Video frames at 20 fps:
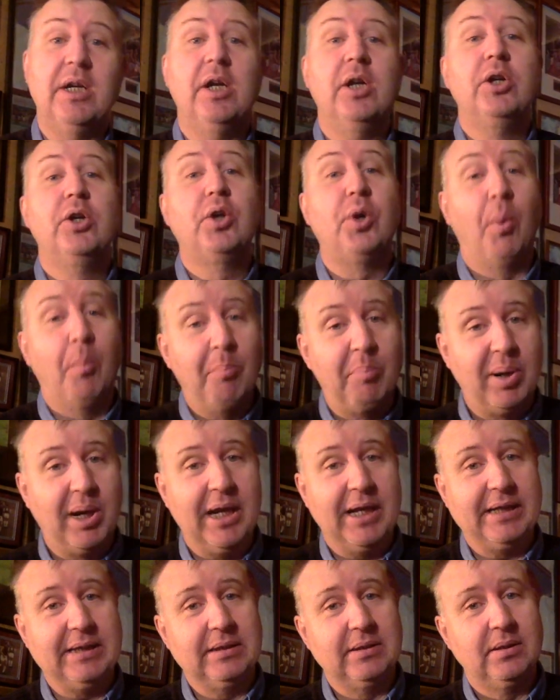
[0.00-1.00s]

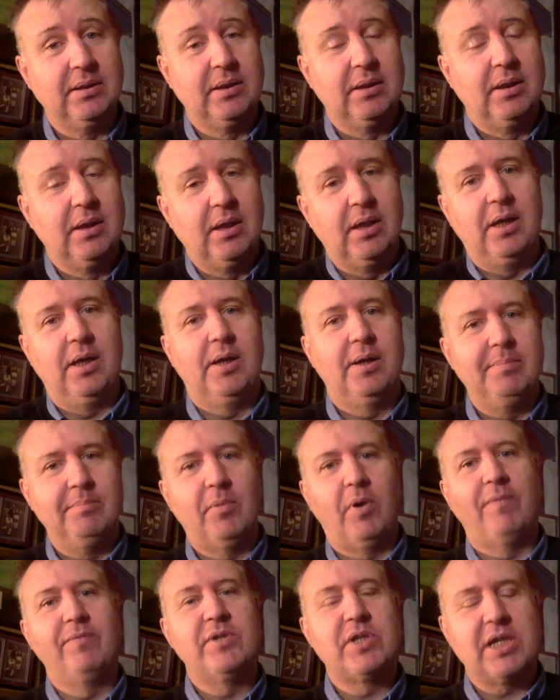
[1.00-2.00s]
complete.
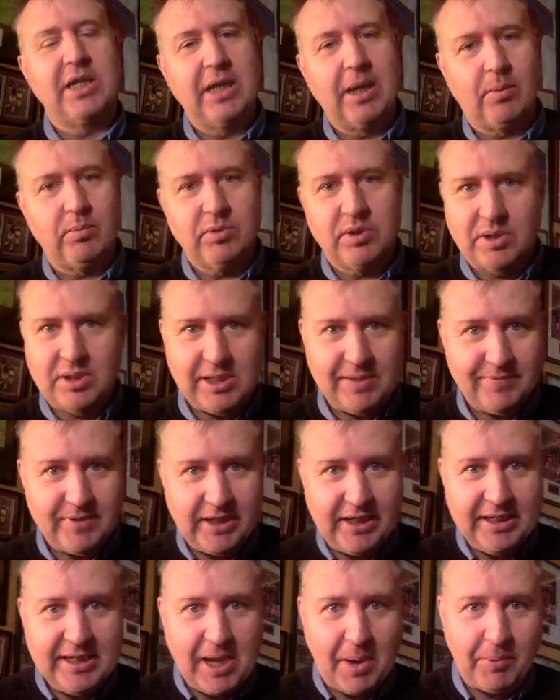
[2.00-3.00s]
Obviously I was
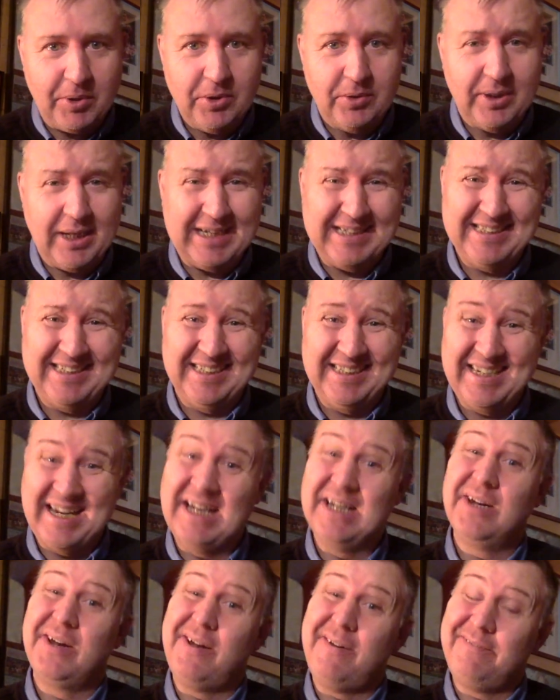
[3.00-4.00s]
17 going on 18
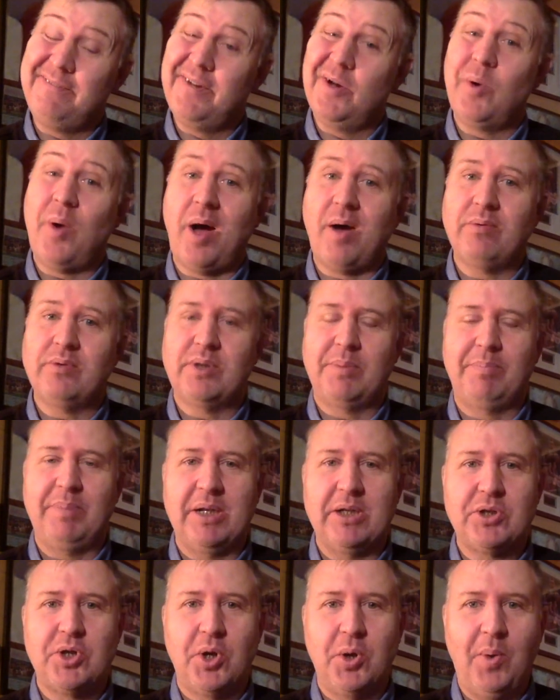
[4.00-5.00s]
then, and I felt I was a
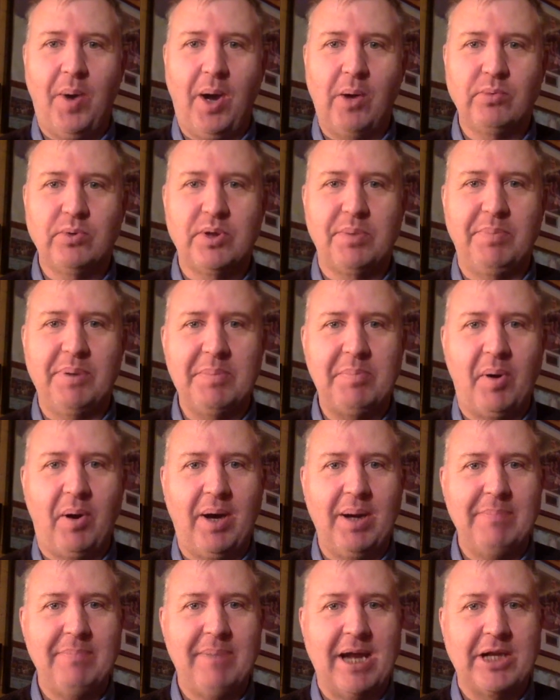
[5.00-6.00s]
bit too old to be
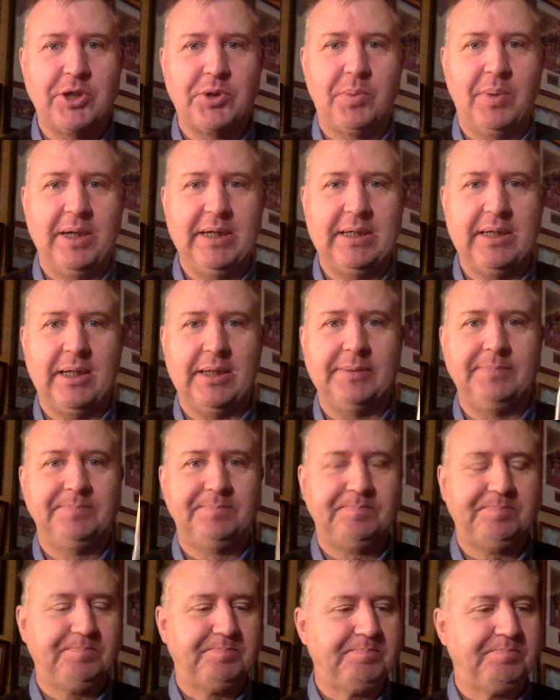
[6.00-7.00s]
buying Match Weekly.
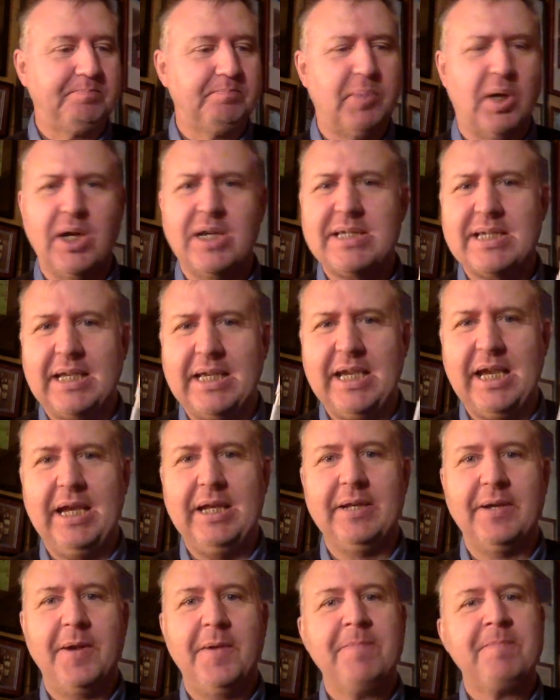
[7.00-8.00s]
But as a
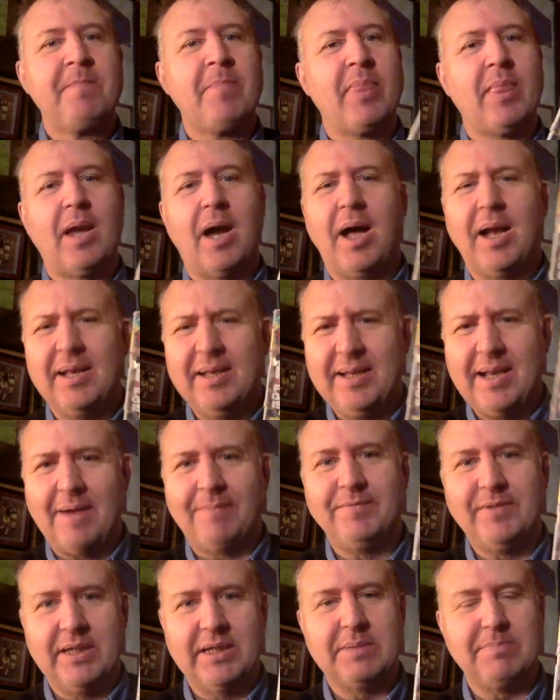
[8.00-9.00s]
kid, I
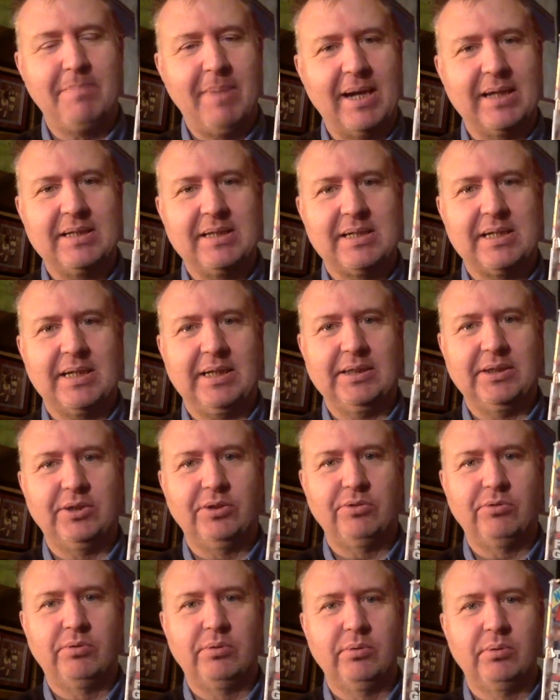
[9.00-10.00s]
loved this magazine
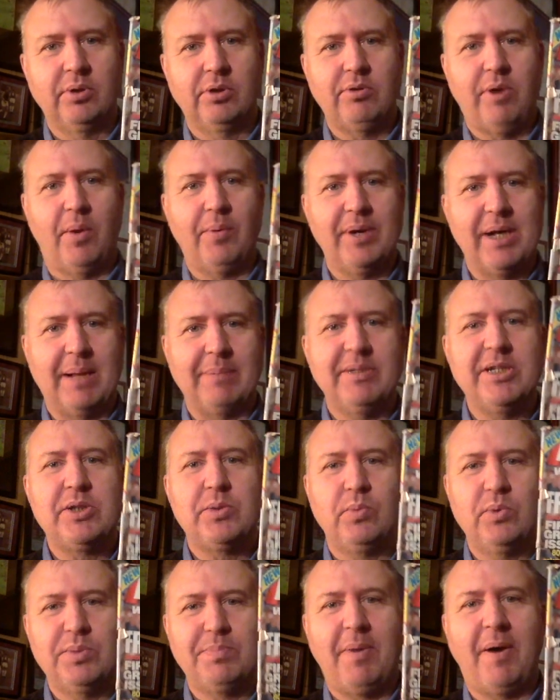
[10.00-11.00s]
growing up. This
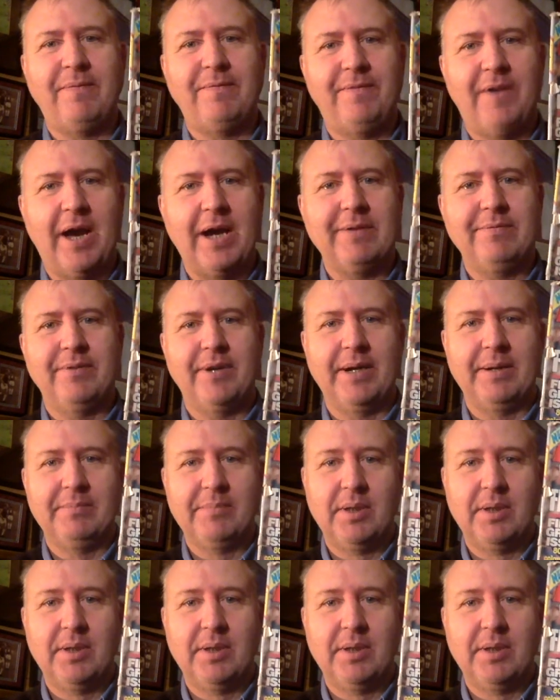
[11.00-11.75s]
was my favourite.